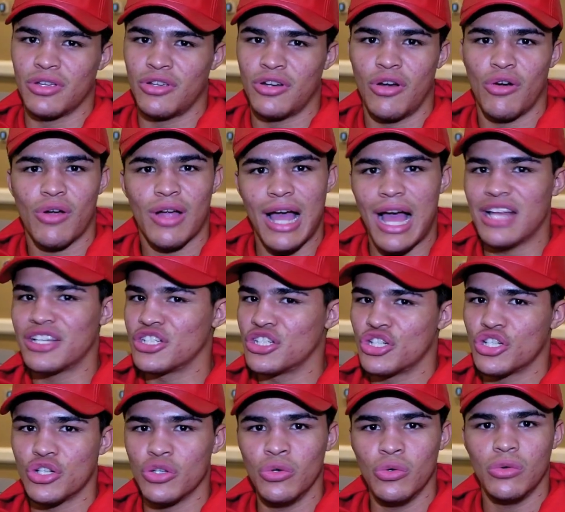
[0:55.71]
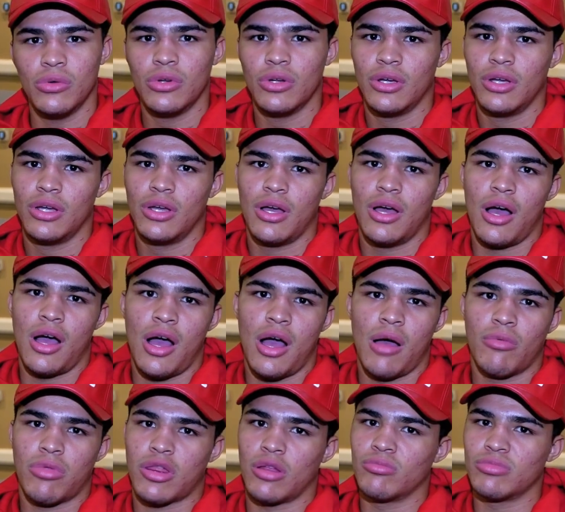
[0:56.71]
You know, catch and shoot.
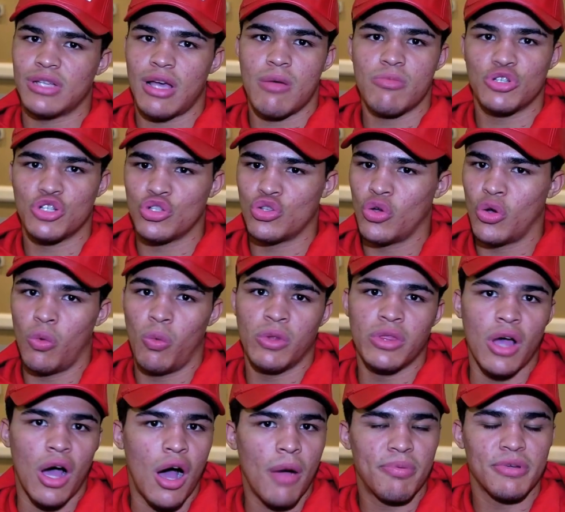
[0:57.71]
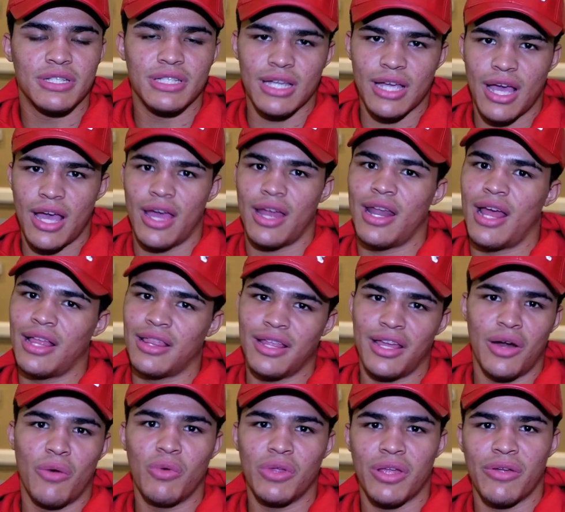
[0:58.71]
Sometimes you do it with the opposite hand. I
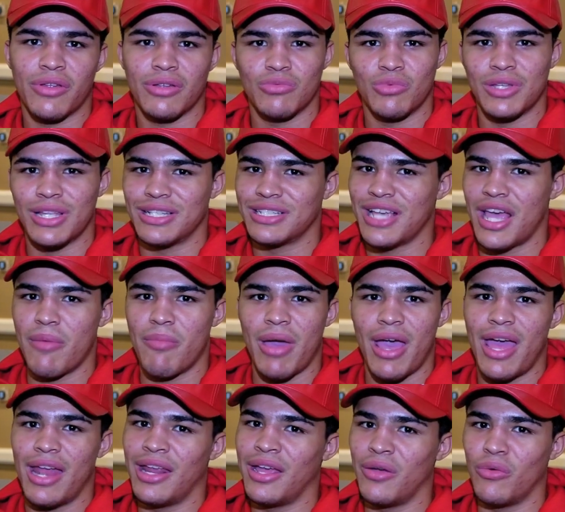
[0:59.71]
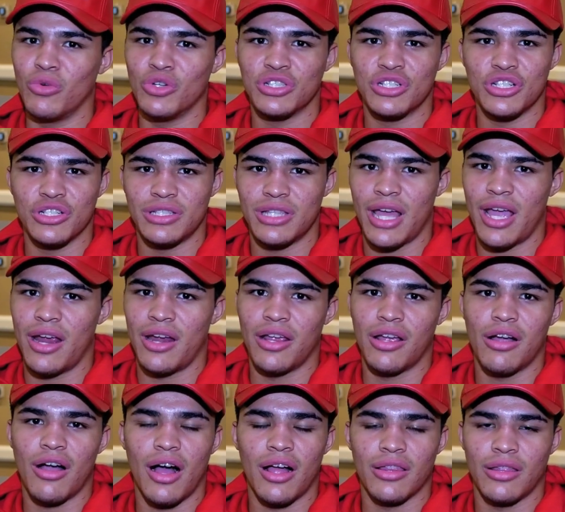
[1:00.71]
did it with the same hand. He was just there. He
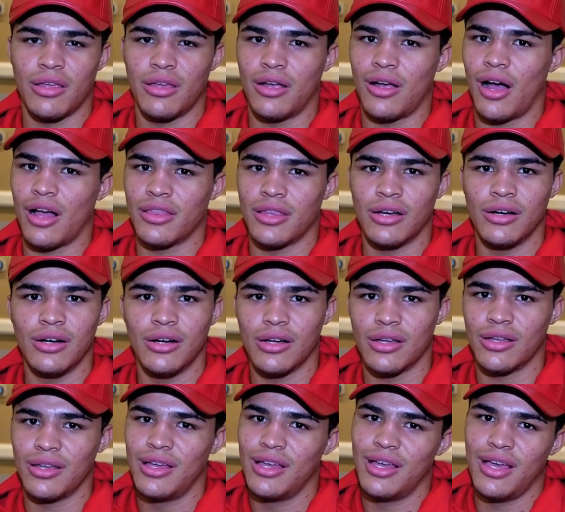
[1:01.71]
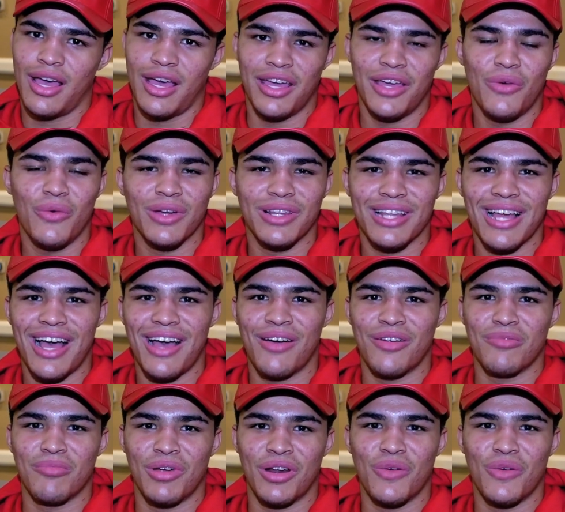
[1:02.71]
caught the hook and he went down.